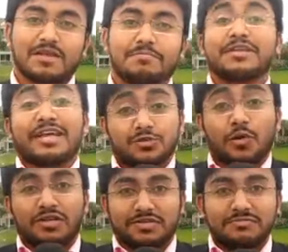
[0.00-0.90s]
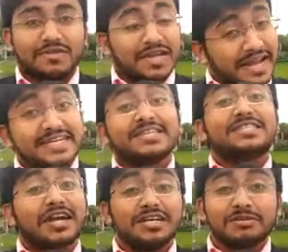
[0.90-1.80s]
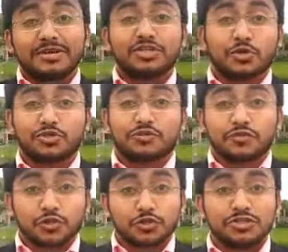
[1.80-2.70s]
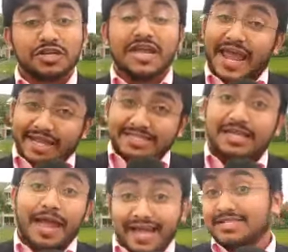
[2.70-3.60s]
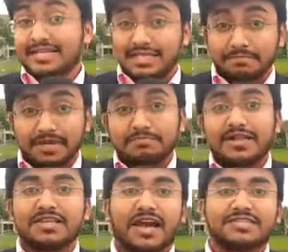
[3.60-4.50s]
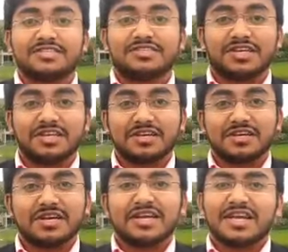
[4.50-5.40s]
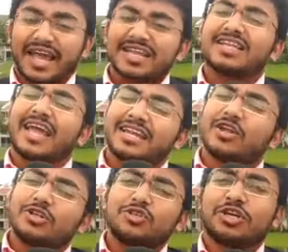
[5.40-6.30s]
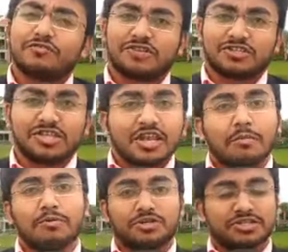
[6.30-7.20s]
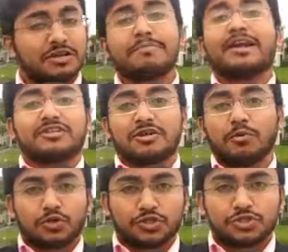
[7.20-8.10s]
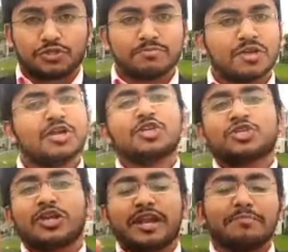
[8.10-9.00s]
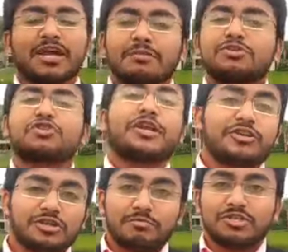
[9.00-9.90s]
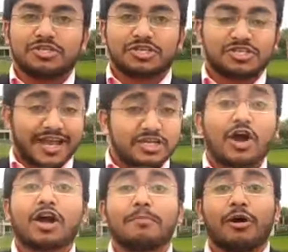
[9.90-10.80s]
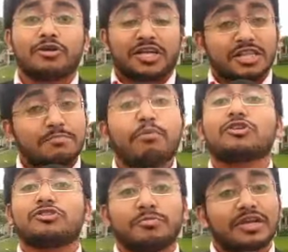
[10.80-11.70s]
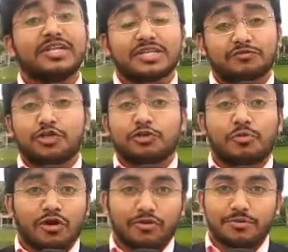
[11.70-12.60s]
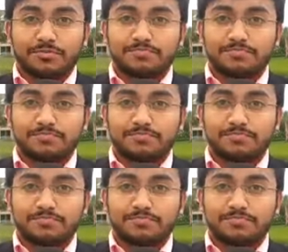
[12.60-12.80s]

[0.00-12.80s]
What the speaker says: But guess what? It is the ultimate source of truth as accepted by the ICC, and it also gives us the numbers that matter the most. So let me come straight to the business and talk about the possibilities for tomorrow.